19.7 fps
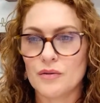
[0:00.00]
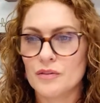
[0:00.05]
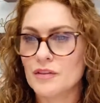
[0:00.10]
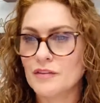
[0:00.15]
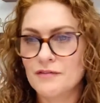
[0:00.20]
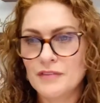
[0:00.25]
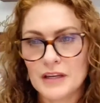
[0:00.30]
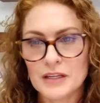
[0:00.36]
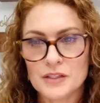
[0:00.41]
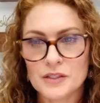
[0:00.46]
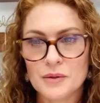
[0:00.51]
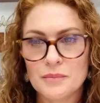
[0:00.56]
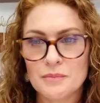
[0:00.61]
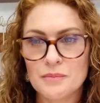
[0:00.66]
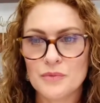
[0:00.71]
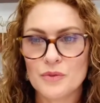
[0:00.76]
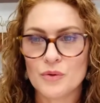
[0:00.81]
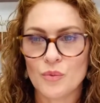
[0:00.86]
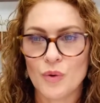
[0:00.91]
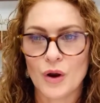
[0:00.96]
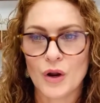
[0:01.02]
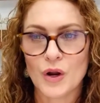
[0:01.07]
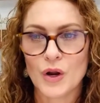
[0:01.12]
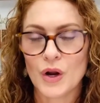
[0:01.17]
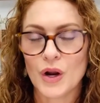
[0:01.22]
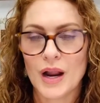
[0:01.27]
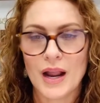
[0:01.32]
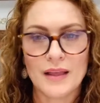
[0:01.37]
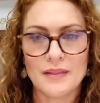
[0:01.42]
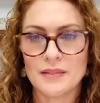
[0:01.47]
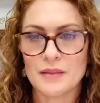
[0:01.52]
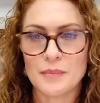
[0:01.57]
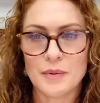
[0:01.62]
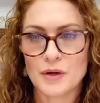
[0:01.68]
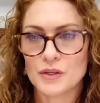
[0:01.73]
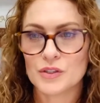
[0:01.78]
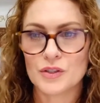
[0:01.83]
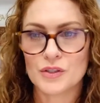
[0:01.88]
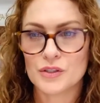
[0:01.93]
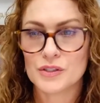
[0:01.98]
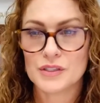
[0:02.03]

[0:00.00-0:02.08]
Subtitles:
The victim, the worker, and the person